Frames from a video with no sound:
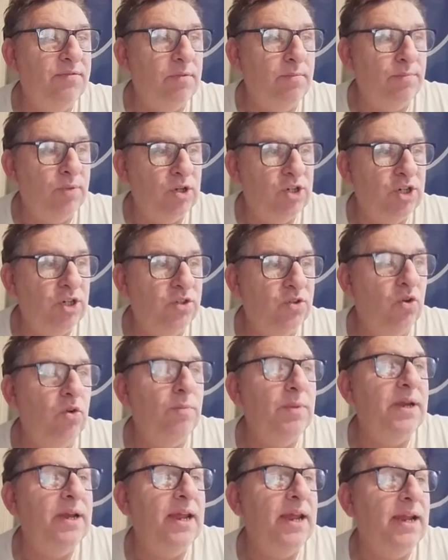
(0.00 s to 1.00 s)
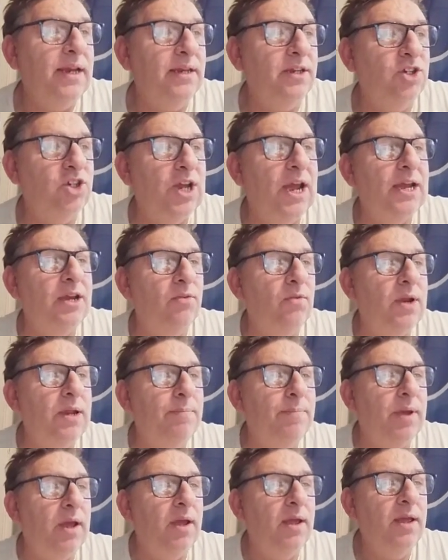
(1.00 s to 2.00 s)
from Borussia Dortmund in January,
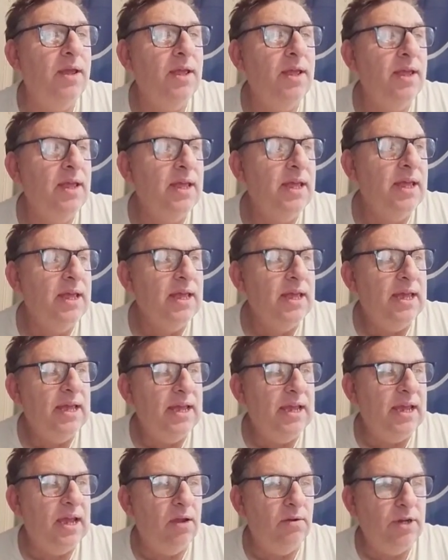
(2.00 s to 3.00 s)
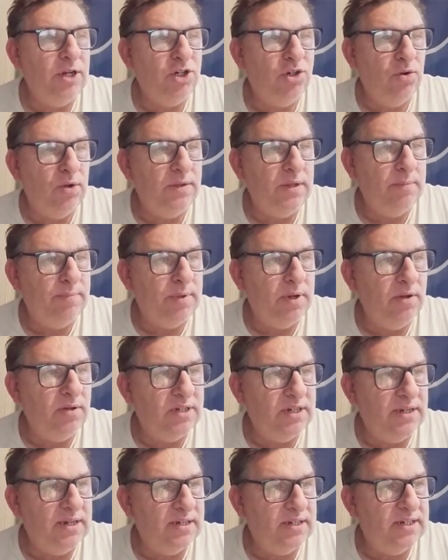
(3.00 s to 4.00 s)
but he only joined the
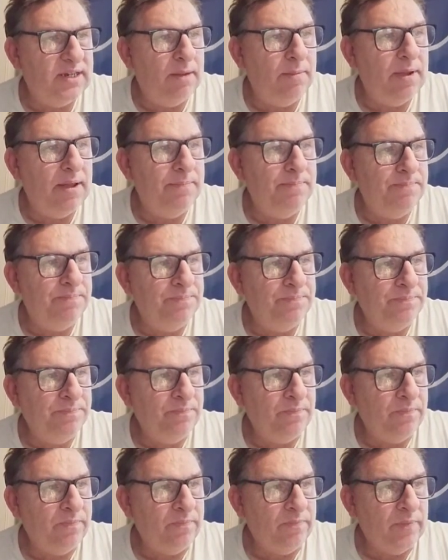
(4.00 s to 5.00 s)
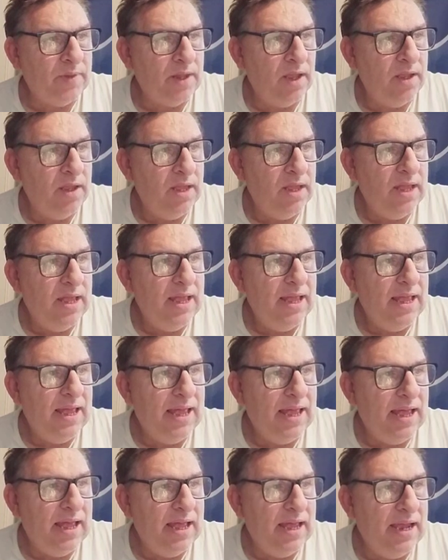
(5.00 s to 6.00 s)
Blues in the summer.
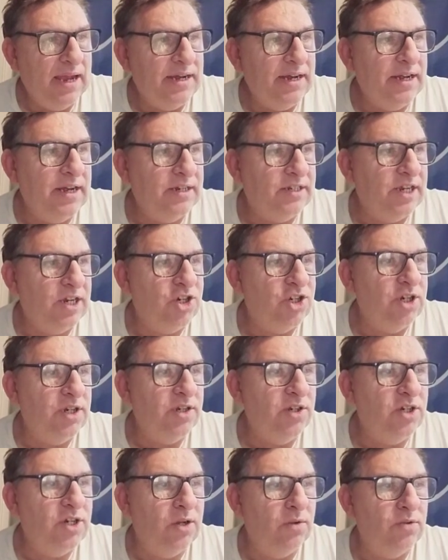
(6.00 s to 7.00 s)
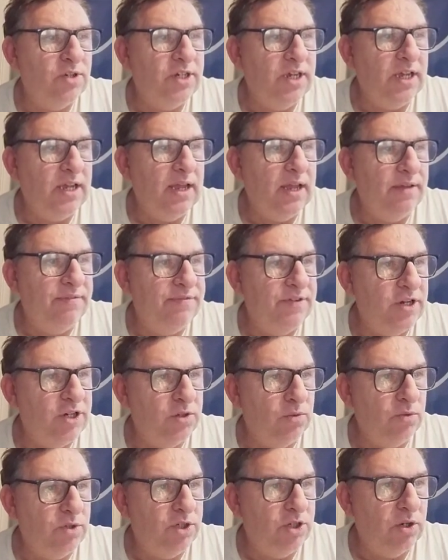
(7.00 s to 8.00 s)
Uh, and in addition, Chelsea
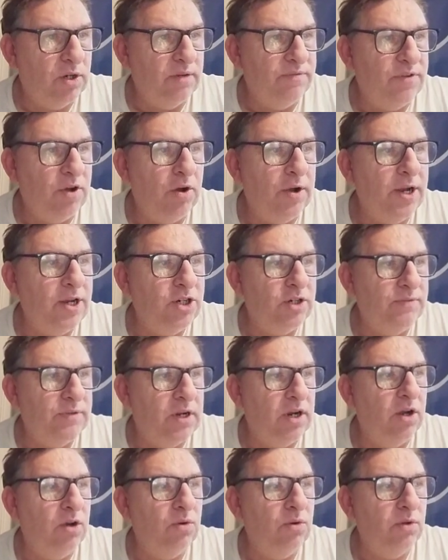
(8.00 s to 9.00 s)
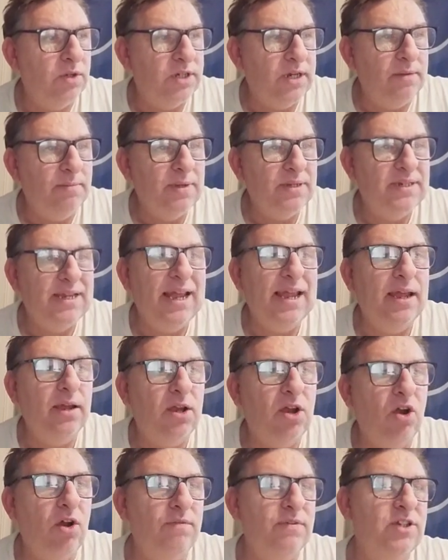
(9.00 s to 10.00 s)
officials took advantage of a clause in Mateo
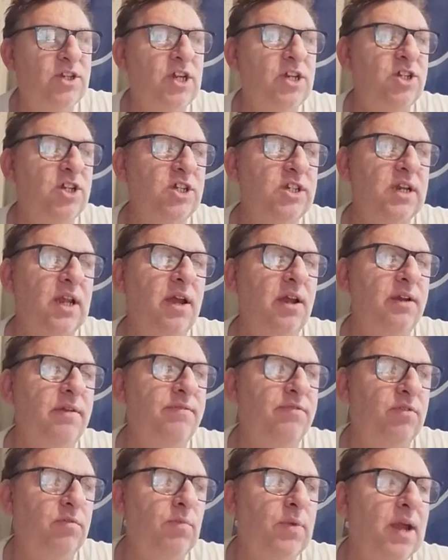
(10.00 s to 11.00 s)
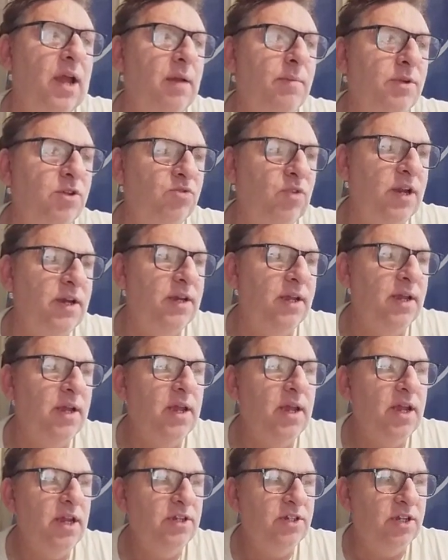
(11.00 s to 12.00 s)
Kovacic's loan from Real Madrid
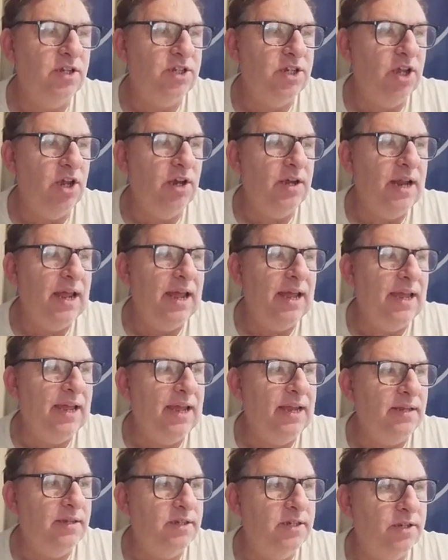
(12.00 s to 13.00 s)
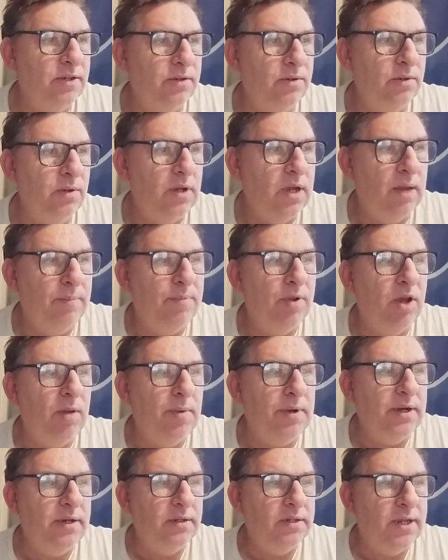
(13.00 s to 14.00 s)
to turn that into a
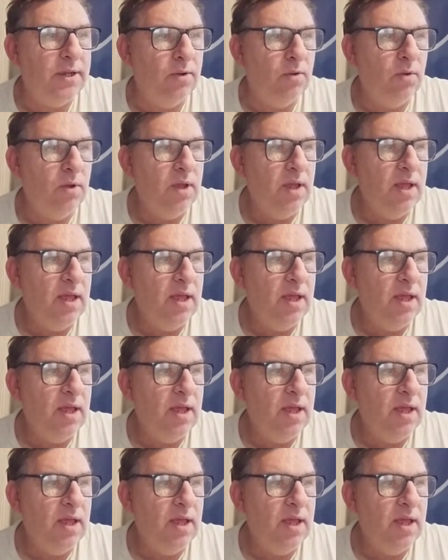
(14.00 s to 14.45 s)
permanent deal.